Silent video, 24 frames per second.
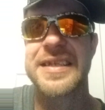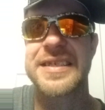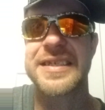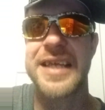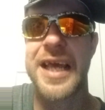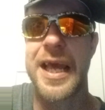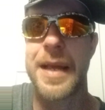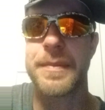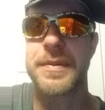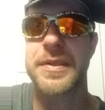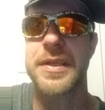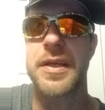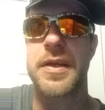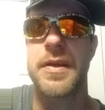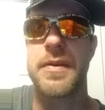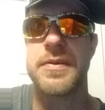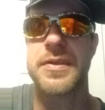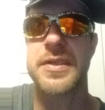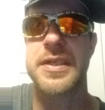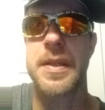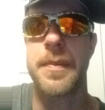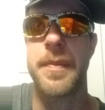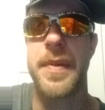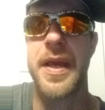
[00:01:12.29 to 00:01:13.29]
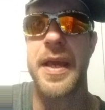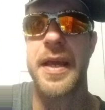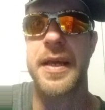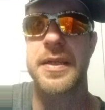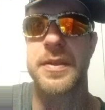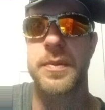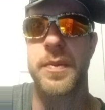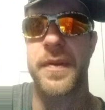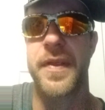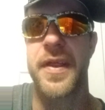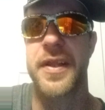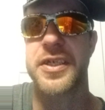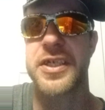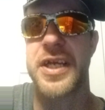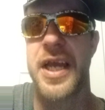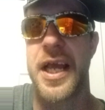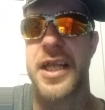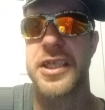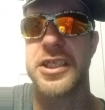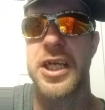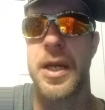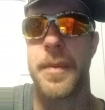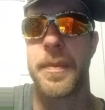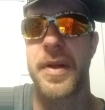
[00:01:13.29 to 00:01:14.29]
same as it used to be because with the
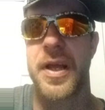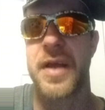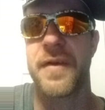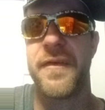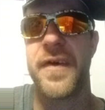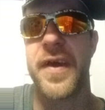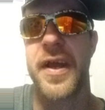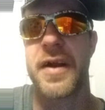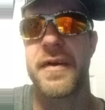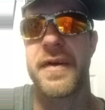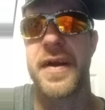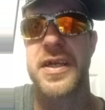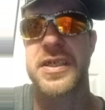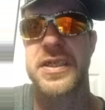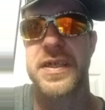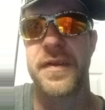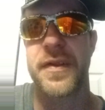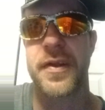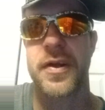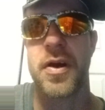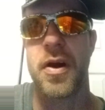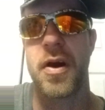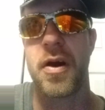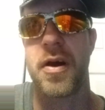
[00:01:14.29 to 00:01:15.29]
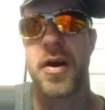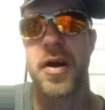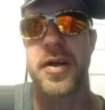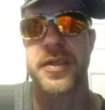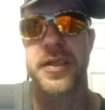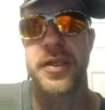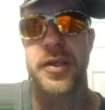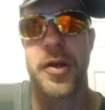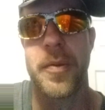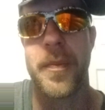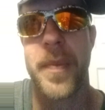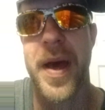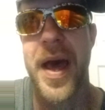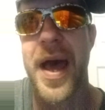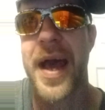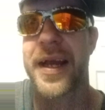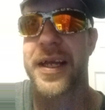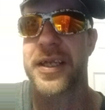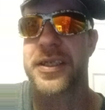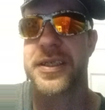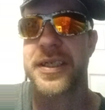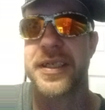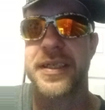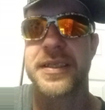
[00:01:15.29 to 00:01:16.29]
change up in configuration of the cars and new
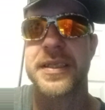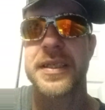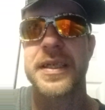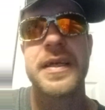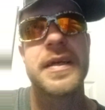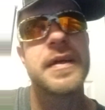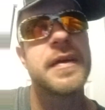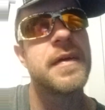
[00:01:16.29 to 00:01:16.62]
packages,